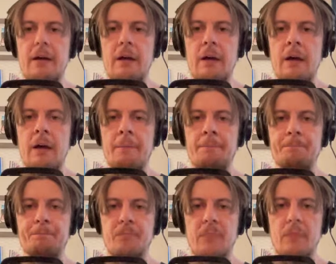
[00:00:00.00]
um,
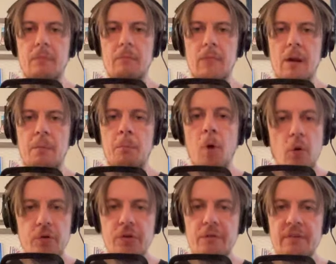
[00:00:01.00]

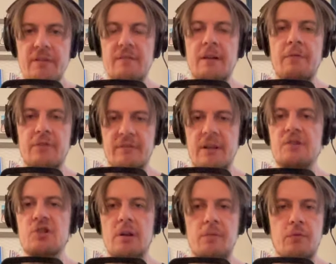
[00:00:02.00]
most of this stuff is
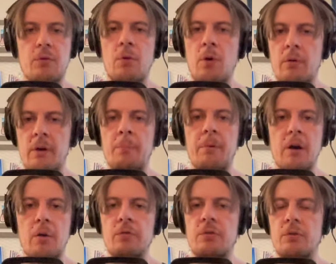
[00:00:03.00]
actually for
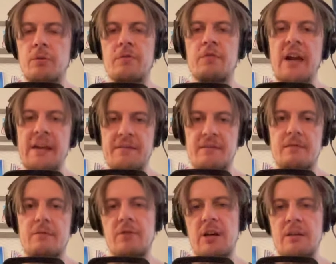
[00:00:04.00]
about those fades,
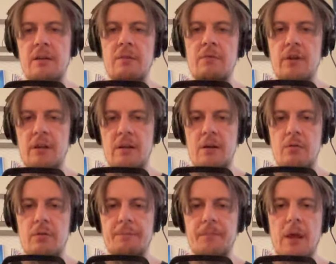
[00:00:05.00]
fade in, fade
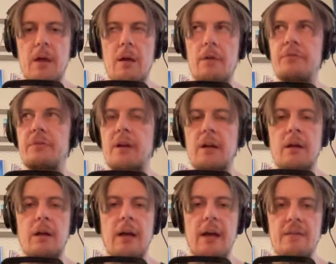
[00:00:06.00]
out.
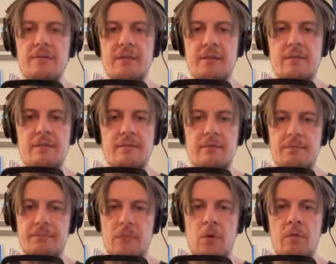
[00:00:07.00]
The essence
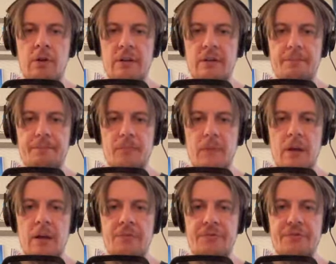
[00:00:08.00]
of it,
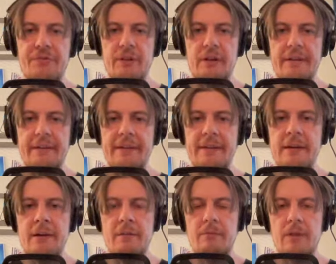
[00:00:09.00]
it's
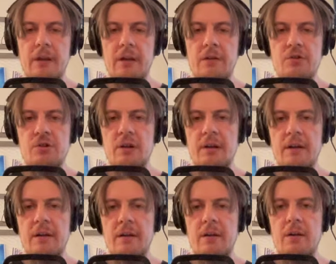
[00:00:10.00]
here actually.
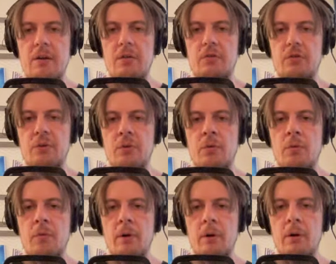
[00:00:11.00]

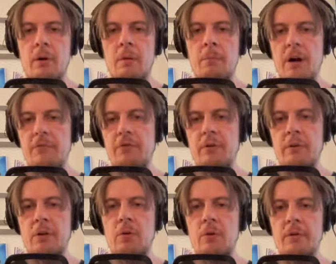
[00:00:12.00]
So uh, buffer
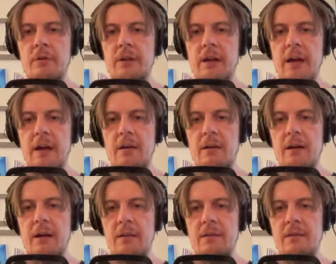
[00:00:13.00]
recording he
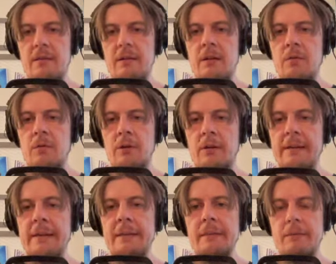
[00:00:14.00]
head equal
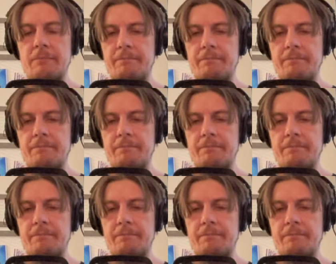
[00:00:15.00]
in.